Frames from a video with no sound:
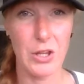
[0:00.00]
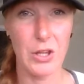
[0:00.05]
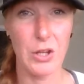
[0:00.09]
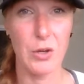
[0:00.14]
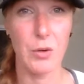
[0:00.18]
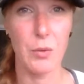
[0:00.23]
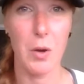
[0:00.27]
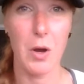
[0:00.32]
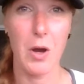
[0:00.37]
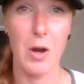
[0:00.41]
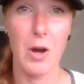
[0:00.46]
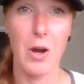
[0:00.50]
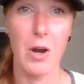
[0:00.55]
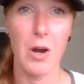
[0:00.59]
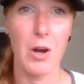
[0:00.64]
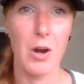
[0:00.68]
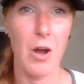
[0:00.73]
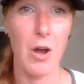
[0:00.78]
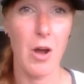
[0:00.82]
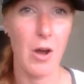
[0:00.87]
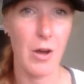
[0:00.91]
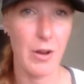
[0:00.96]
you
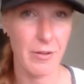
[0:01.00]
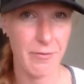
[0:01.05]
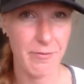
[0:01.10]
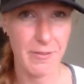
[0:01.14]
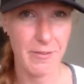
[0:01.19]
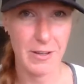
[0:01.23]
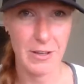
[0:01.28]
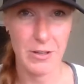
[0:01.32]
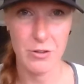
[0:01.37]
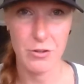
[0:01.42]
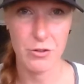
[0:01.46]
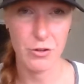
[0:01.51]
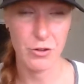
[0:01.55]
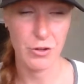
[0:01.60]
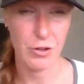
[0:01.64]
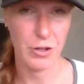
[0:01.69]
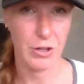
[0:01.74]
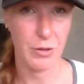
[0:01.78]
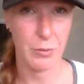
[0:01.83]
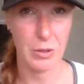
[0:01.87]
are on a fitness journey,